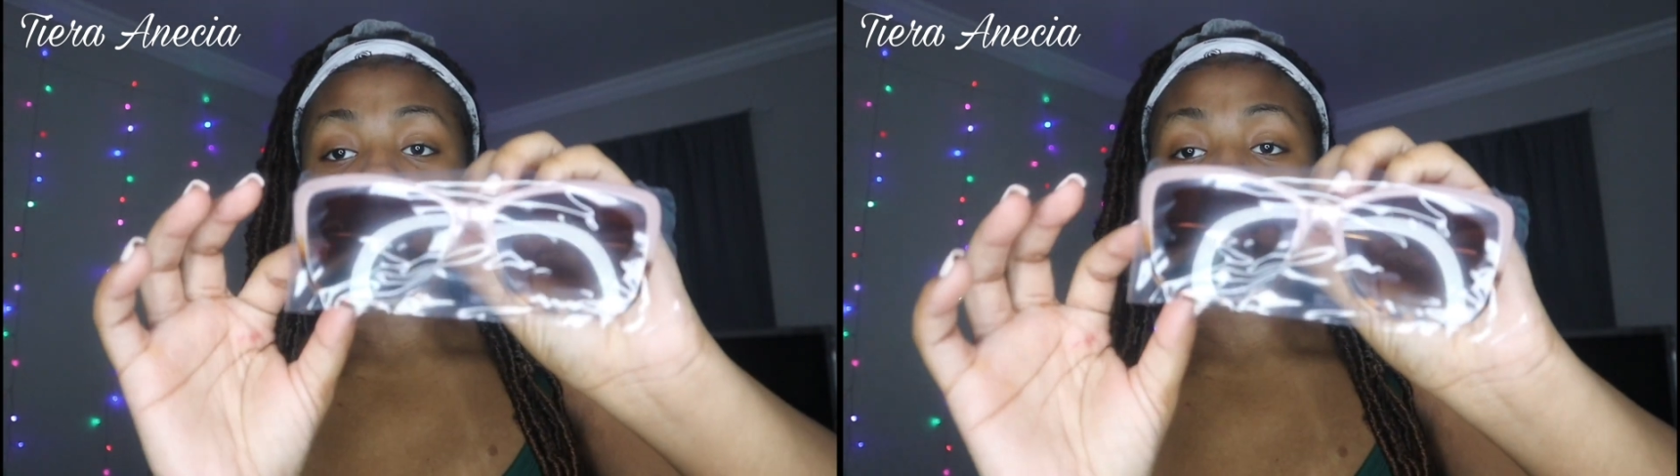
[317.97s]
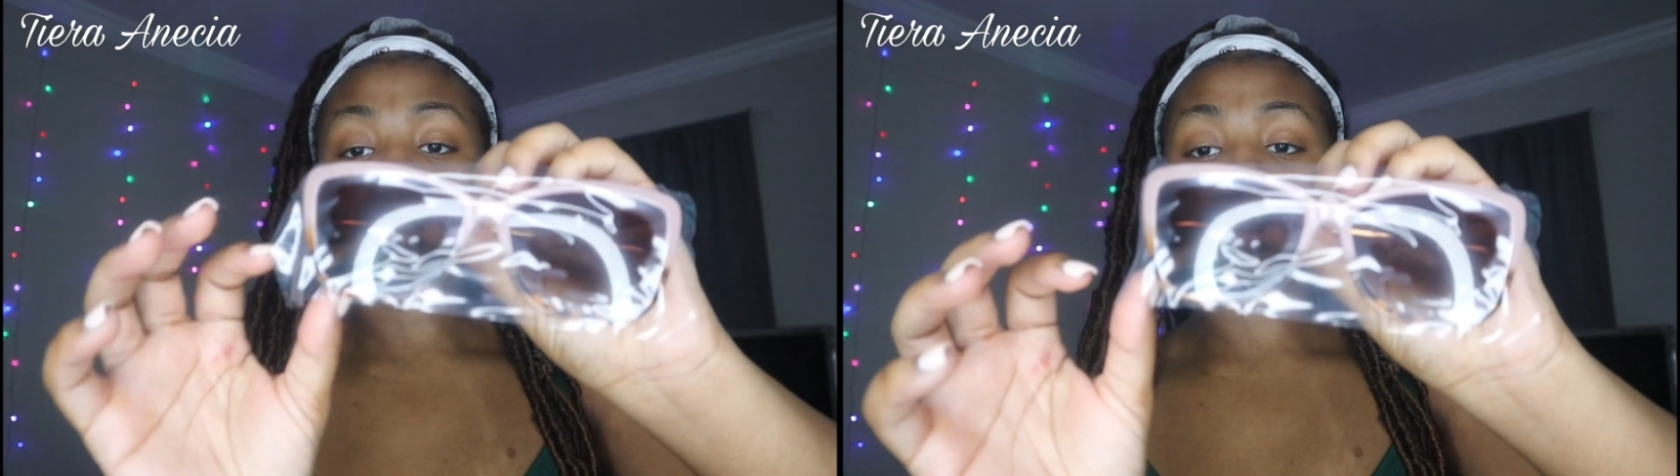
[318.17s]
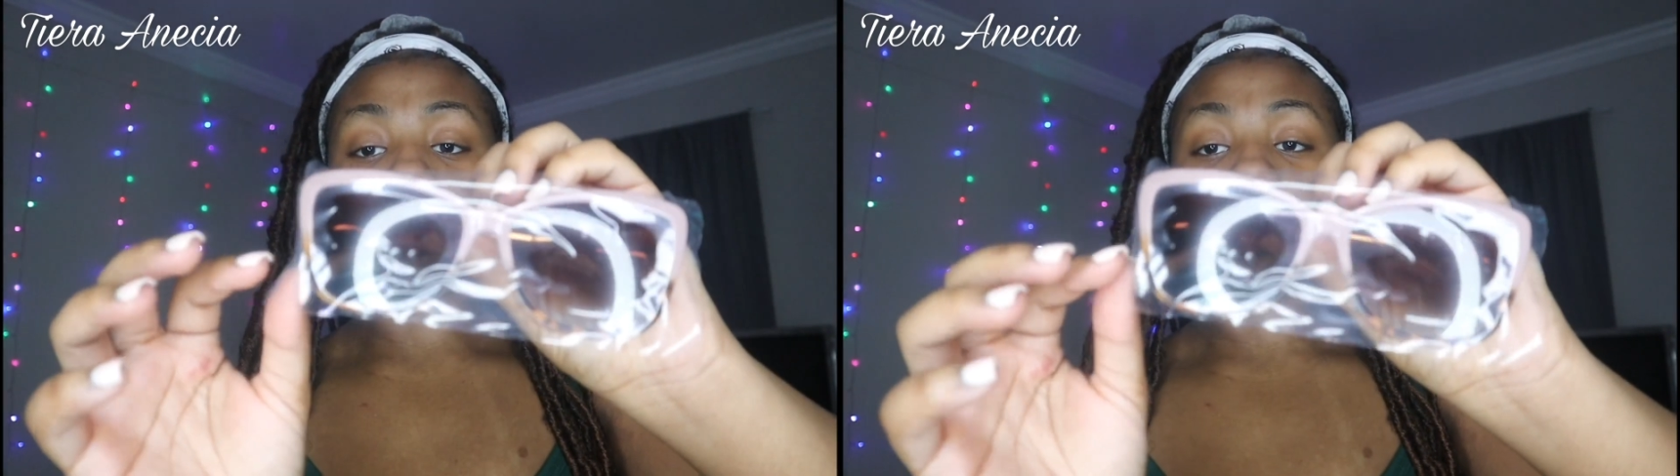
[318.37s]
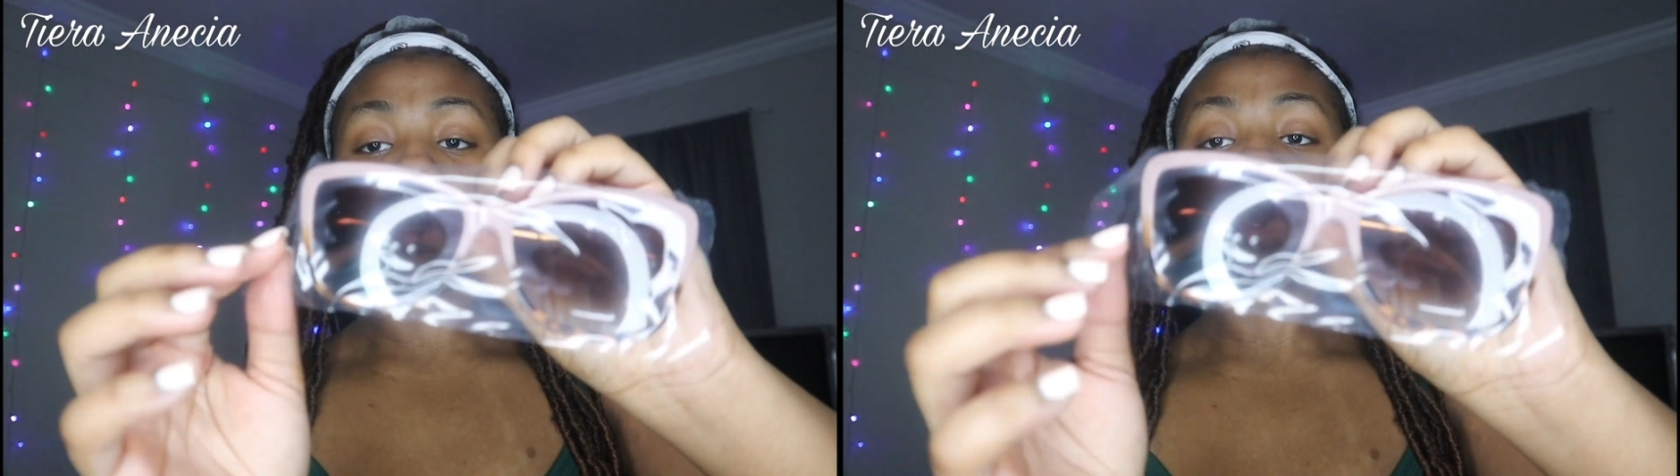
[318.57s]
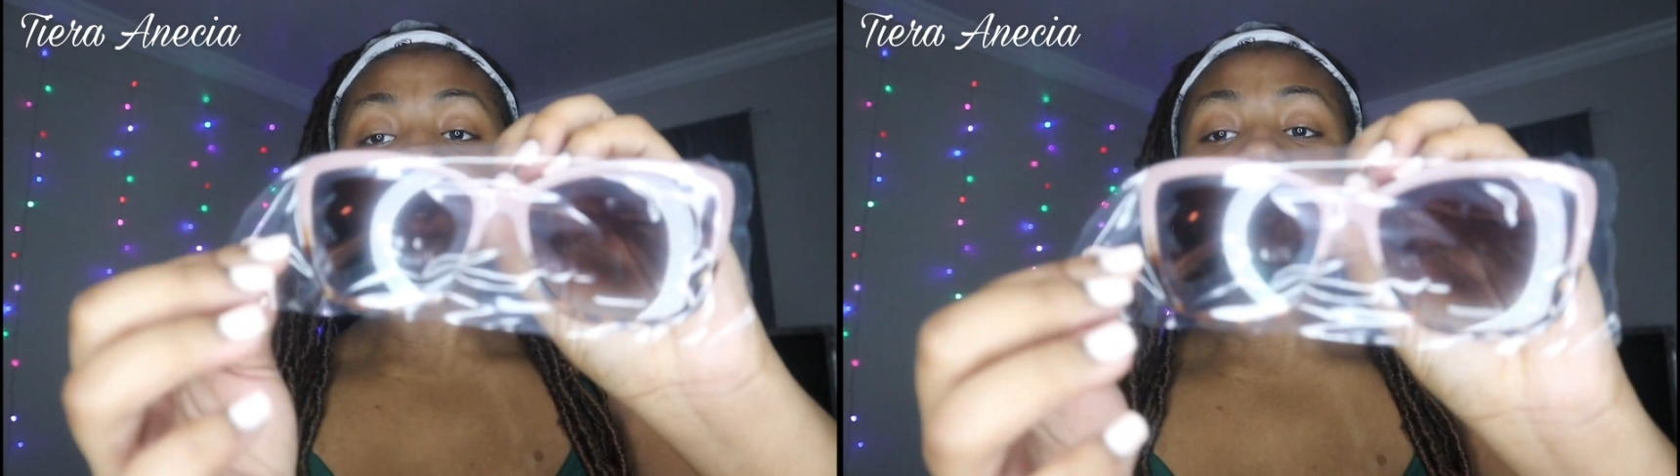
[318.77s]
But these are the
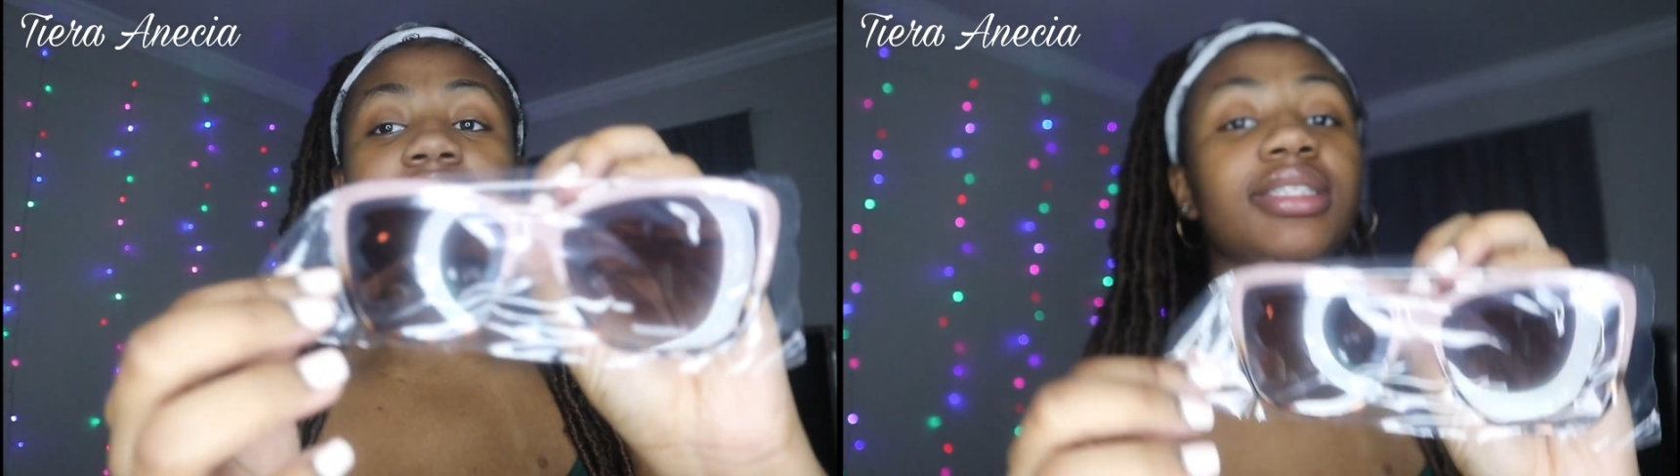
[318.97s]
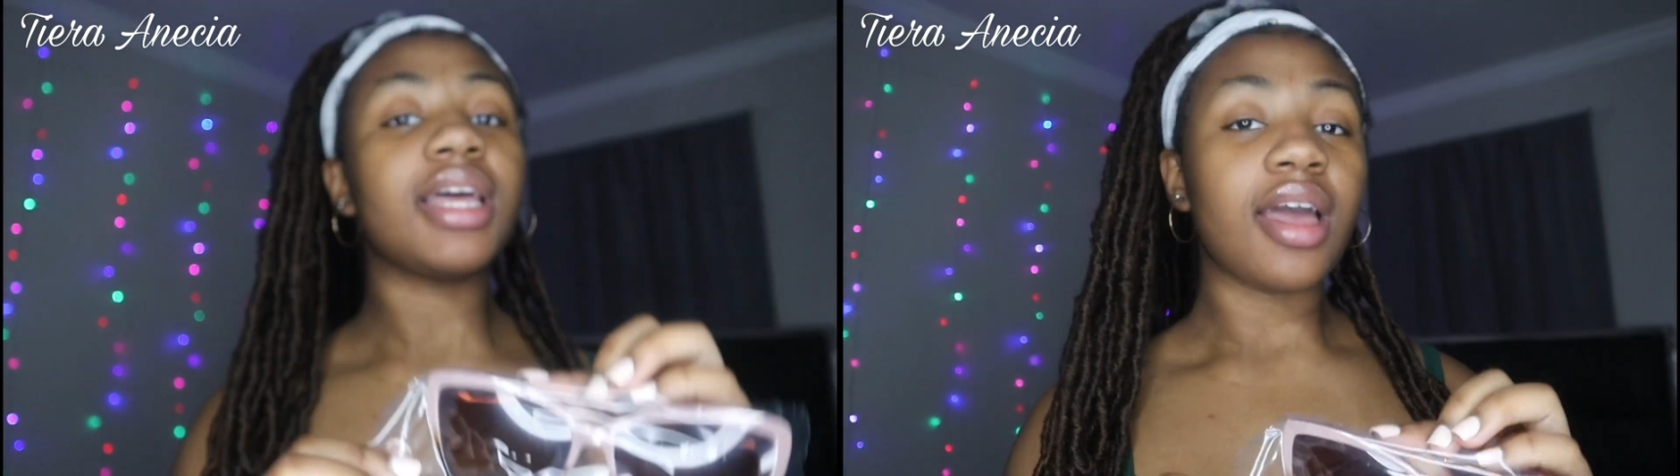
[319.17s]
glasses.